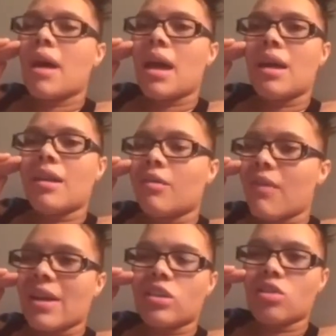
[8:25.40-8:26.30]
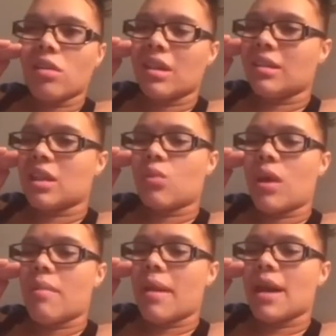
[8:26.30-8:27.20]
mad. And the fact that y'all think that's
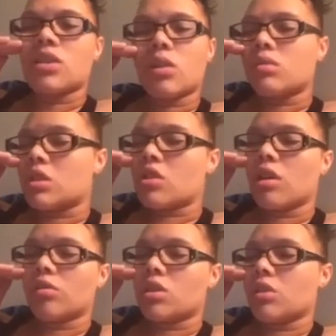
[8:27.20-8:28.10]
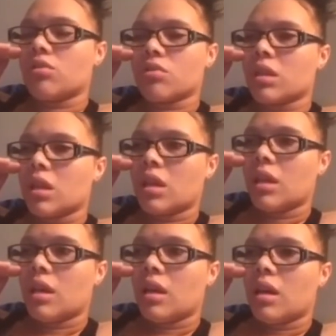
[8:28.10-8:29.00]
why I'm mad shows that y'all are children.
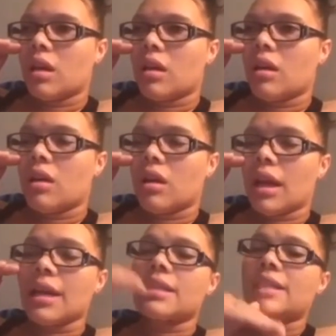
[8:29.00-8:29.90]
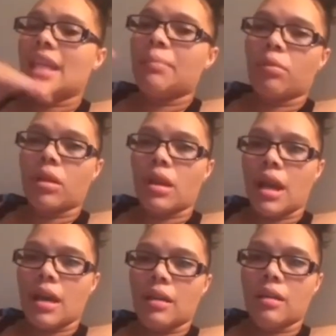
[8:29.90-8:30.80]
It's deeper than
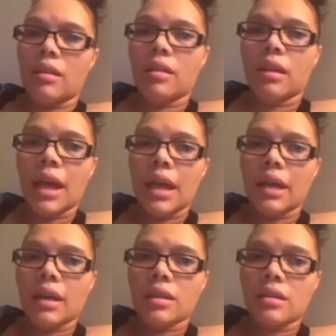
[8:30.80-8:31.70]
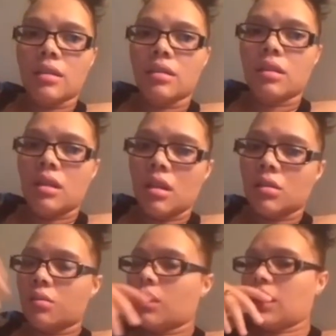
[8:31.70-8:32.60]
that. Like, it's
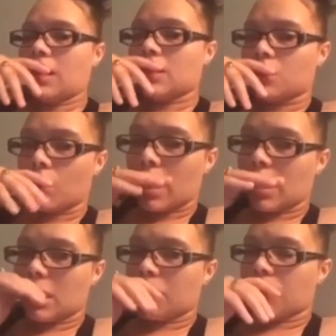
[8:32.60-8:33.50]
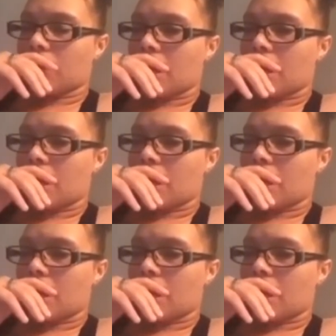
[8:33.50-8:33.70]
way deeper than